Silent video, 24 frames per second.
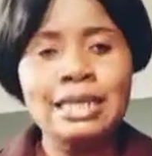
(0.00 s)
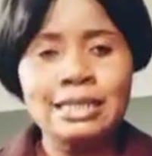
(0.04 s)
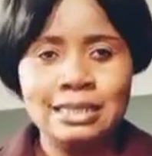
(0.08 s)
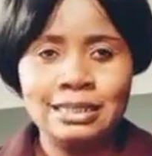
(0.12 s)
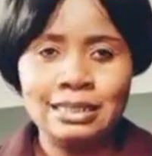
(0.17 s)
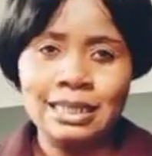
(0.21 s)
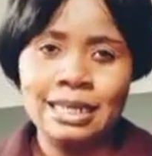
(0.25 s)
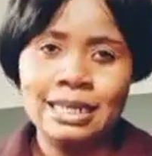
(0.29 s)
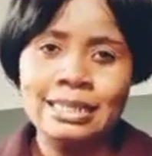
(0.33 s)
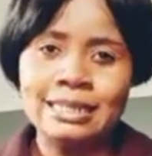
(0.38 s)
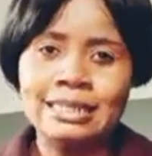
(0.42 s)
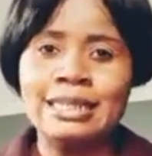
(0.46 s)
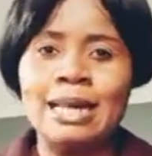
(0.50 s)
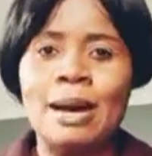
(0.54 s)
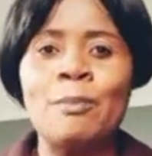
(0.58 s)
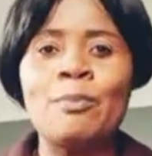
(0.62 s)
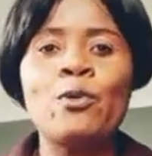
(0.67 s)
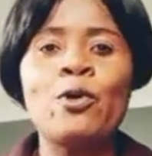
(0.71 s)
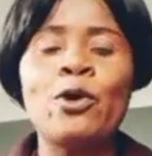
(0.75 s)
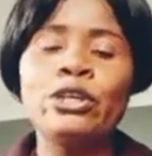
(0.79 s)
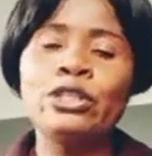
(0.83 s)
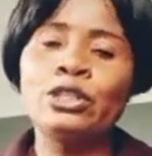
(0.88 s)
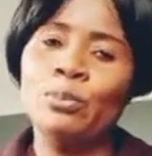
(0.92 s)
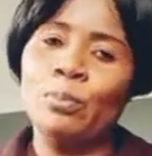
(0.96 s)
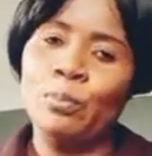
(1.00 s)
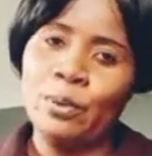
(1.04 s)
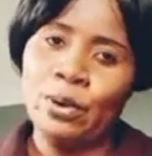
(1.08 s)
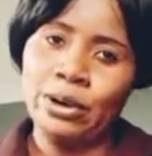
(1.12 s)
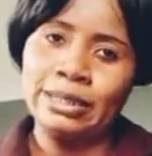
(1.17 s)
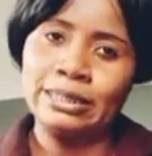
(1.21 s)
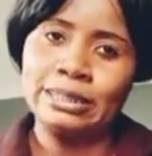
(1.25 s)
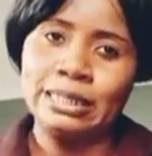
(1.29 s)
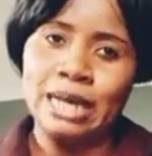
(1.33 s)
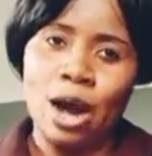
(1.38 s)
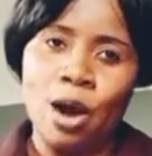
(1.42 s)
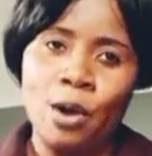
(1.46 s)
these things I'm going to
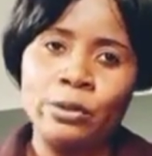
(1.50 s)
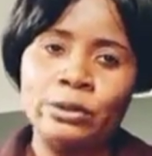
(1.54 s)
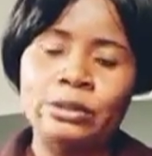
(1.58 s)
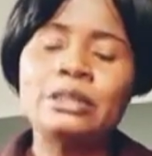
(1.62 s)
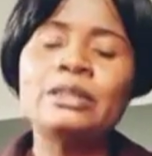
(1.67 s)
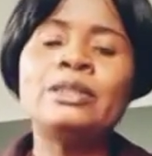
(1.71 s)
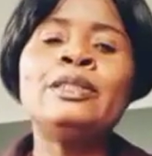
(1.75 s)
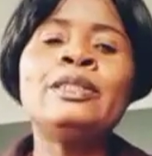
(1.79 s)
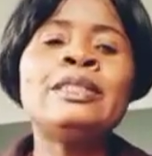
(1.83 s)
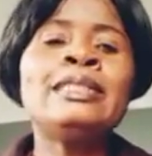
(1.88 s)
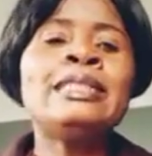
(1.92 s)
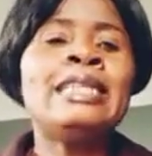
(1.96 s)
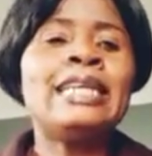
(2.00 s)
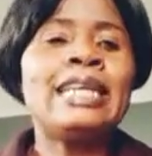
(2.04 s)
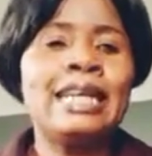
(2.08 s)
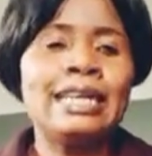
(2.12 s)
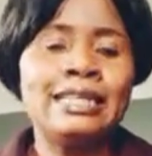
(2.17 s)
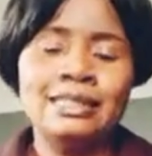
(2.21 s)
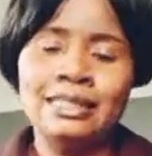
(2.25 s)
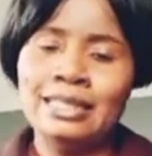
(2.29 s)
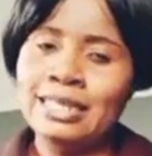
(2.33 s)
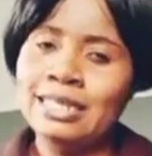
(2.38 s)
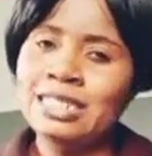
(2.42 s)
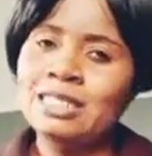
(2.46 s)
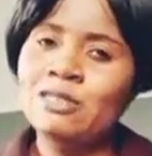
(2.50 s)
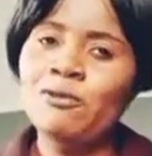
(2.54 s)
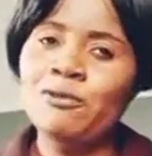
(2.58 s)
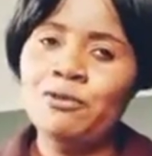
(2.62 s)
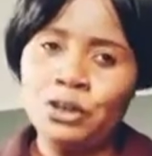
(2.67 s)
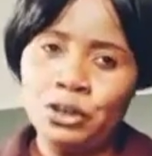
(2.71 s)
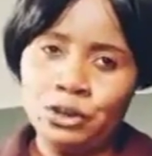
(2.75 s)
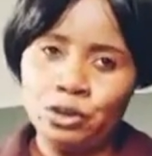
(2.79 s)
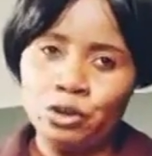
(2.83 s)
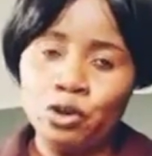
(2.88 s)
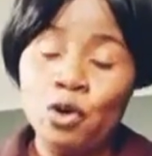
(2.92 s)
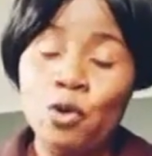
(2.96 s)
point out in this
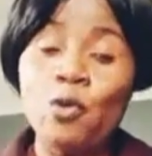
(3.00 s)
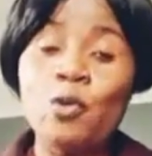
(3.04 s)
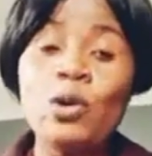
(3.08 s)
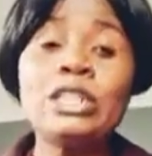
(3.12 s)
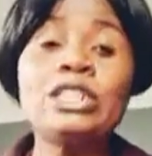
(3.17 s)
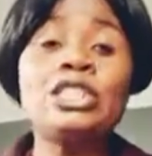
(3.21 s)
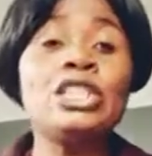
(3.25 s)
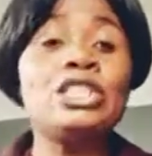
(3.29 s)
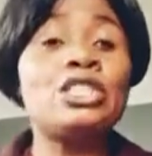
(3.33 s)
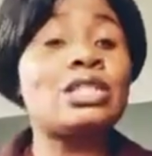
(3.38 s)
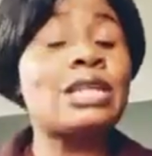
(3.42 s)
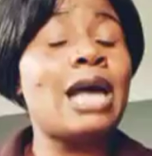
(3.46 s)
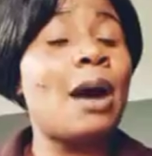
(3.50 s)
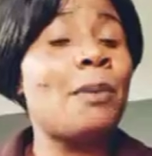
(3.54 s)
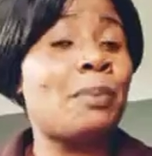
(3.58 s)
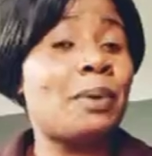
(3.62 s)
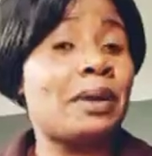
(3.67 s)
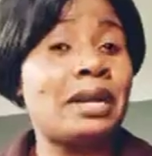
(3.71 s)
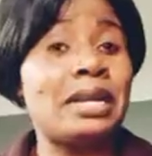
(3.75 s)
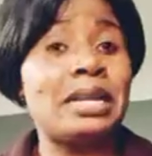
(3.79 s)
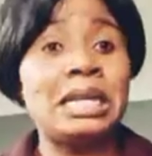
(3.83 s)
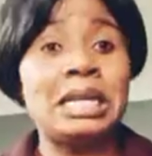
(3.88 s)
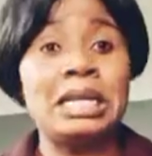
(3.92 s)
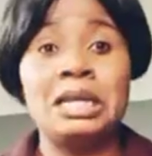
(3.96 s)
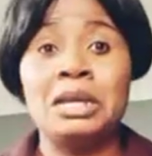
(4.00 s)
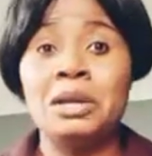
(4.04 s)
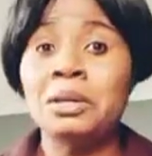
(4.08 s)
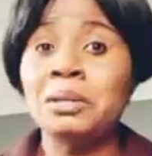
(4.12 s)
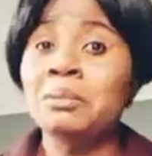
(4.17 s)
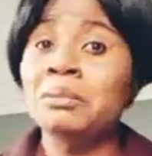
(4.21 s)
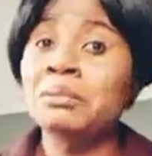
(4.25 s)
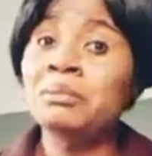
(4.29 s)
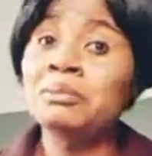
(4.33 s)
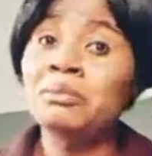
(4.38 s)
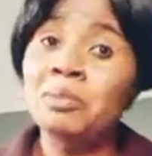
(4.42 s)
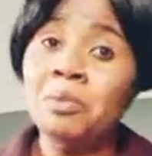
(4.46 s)
video, which is
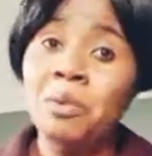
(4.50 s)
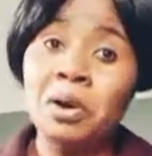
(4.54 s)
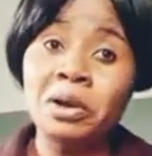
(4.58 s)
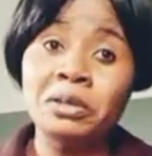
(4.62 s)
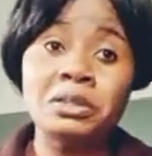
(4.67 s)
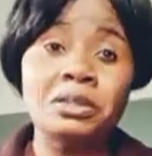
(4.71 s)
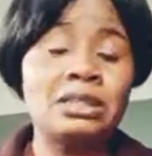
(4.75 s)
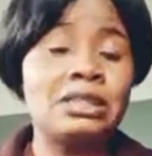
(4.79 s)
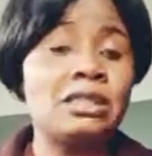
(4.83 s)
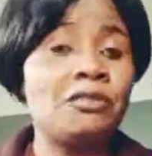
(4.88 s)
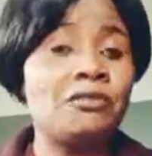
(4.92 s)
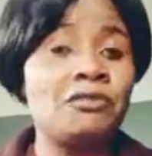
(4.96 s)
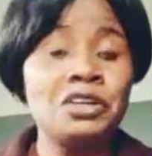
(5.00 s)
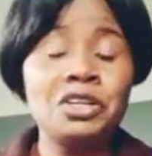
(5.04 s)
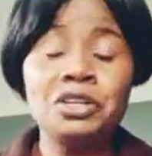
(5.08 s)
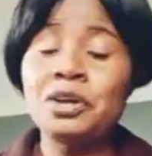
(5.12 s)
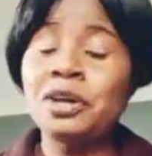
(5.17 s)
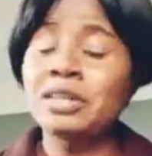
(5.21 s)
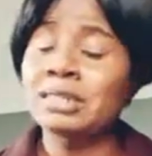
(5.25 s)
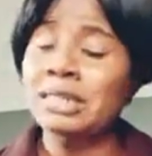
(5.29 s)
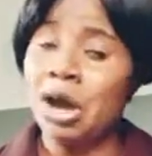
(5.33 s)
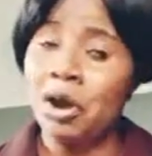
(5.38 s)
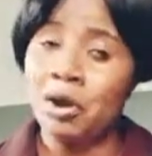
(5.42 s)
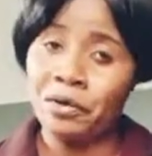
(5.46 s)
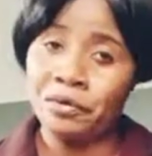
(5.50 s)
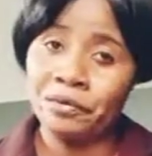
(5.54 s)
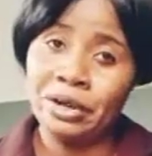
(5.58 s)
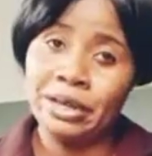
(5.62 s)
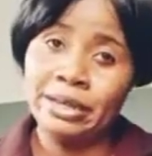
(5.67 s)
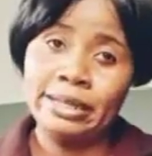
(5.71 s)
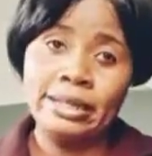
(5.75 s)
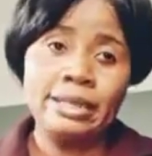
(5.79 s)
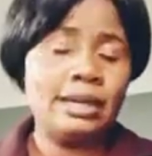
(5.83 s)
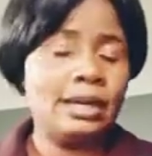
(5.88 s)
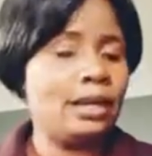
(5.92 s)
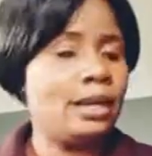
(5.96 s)
apparently what the videos are
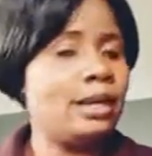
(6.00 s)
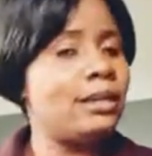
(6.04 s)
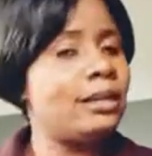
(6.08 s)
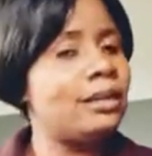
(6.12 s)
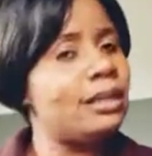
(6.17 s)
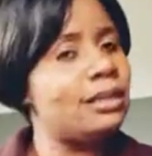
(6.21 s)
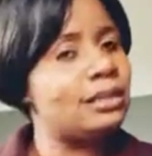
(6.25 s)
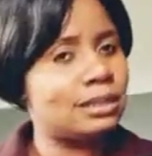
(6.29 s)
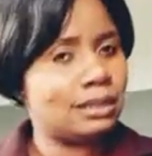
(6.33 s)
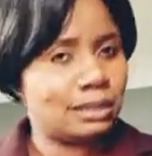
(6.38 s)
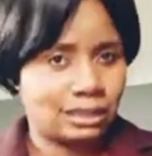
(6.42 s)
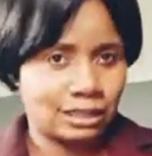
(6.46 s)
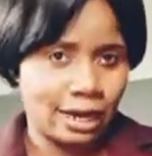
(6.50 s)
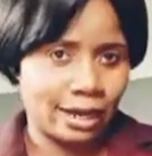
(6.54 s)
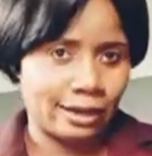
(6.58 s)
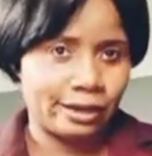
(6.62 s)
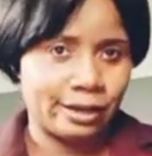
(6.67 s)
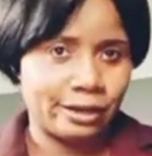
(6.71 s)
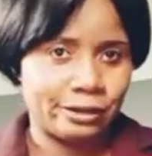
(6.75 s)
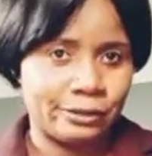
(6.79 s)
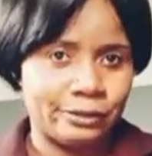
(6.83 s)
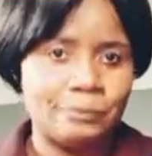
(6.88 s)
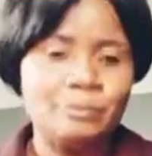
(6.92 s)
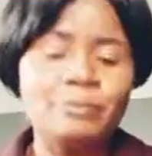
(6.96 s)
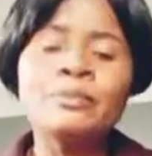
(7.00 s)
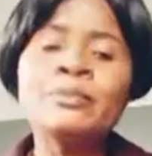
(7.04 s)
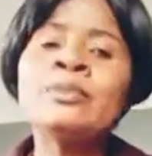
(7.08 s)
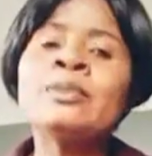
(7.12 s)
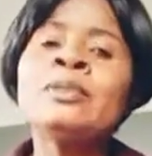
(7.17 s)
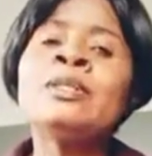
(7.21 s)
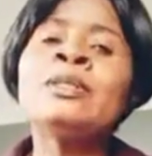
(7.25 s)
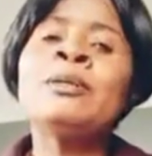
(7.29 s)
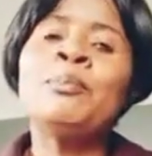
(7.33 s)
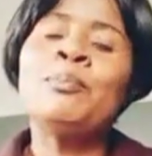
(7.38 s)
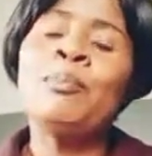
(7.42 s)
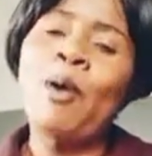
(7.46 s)
already in this channel.
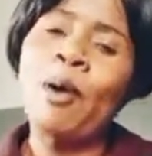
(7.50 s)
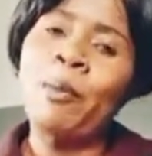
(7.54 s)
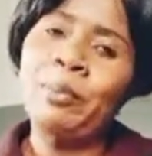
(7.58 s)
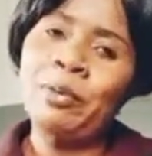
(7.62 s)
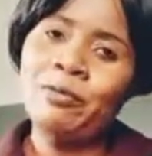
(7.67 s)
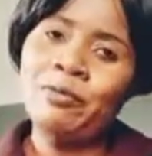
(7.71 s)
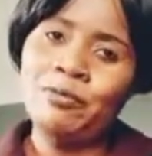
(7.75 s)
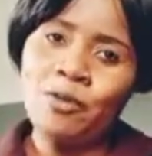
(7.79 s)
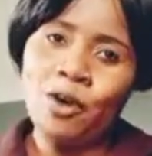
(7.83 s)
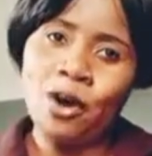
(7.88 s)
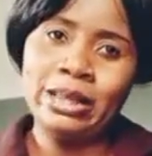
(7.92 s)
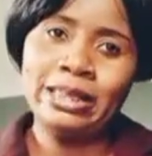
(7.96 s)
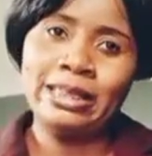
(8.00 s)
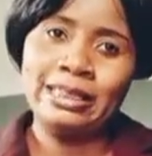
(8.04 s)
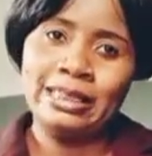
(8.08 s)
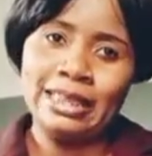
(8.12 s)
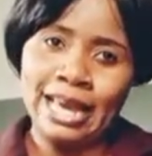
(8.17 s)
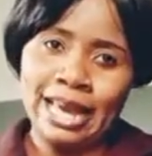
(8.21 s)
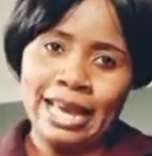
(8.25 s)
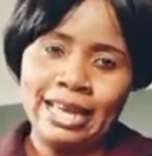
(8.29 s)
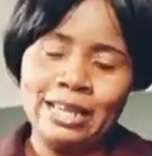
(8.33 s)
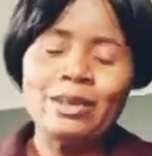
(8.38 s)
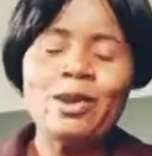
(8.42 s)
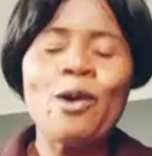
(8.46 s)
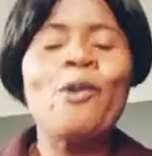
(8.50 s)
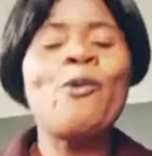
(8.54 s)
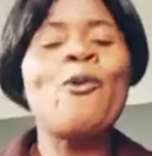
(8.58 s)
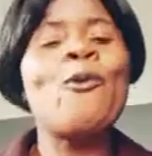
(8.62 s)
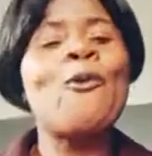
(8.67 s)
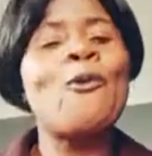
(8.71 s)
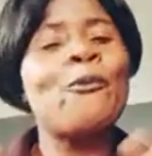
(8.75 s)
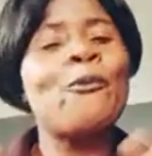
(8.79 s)
But before then,